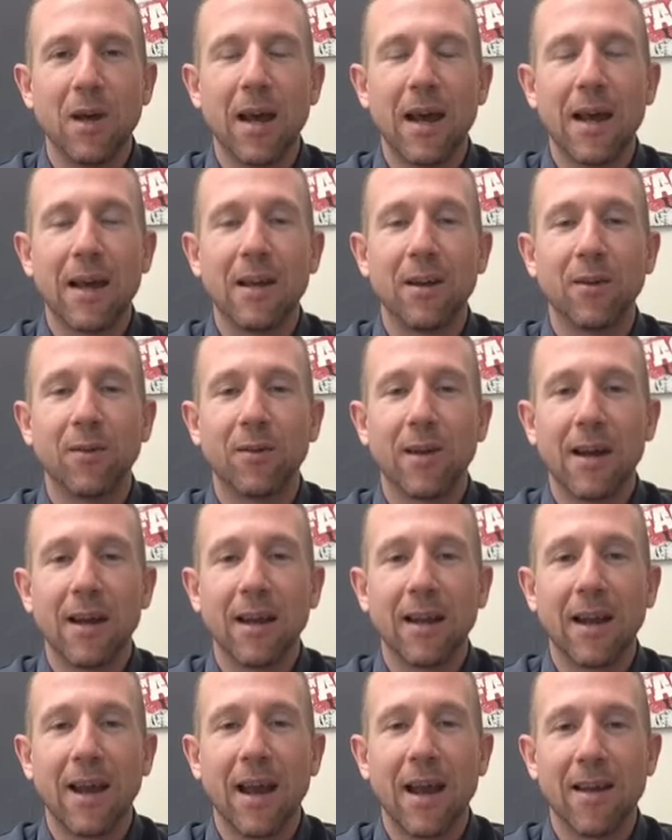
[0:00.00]
and your
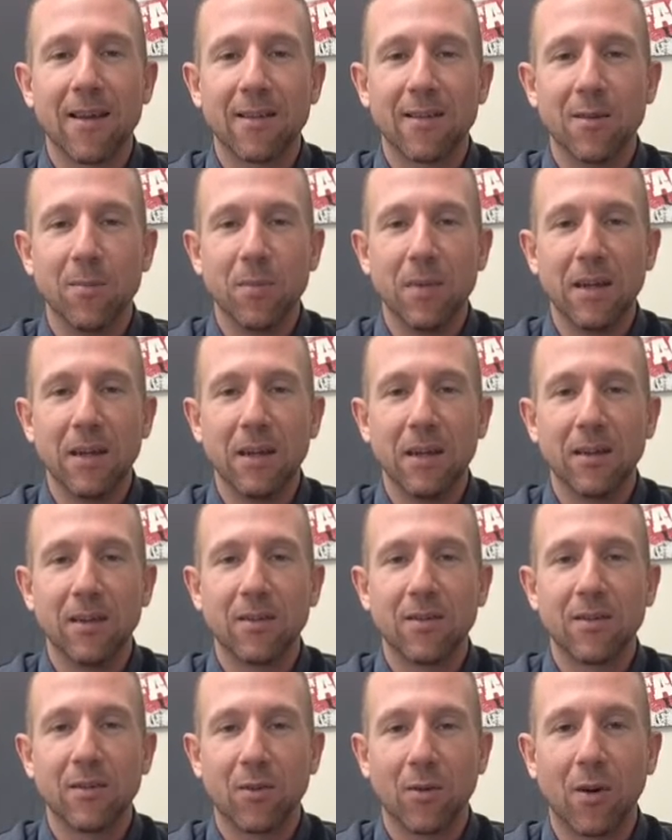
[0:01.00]
writing has to be
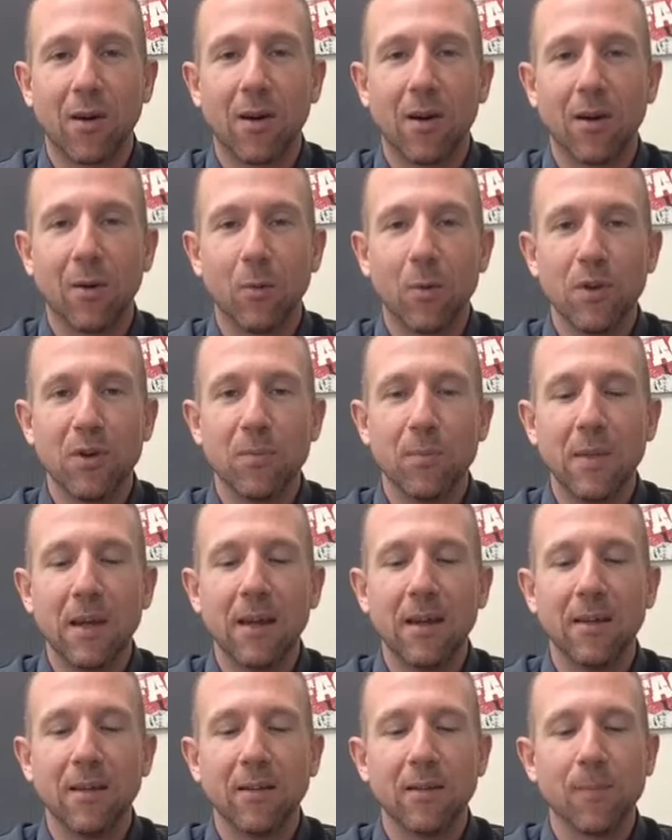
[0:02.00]
strong, which
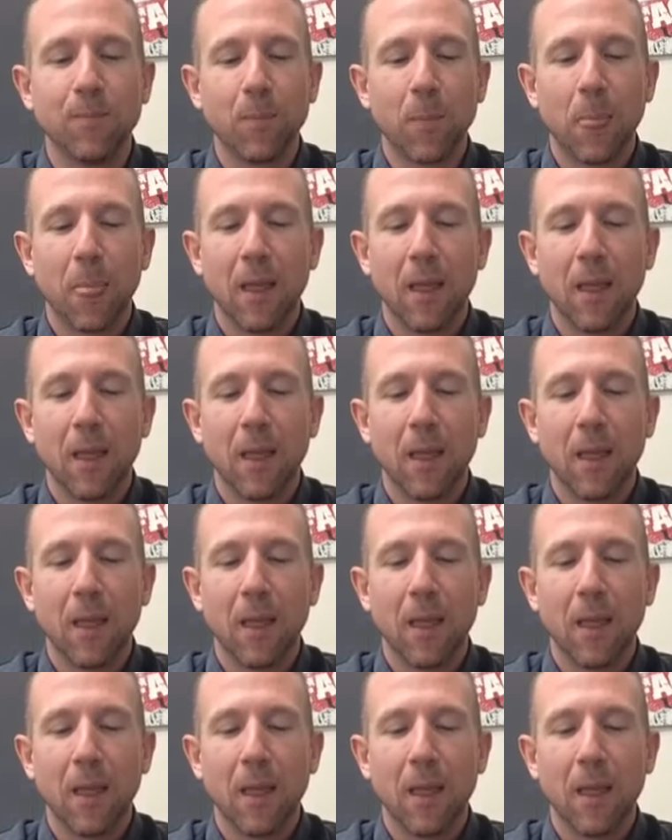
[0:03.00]
means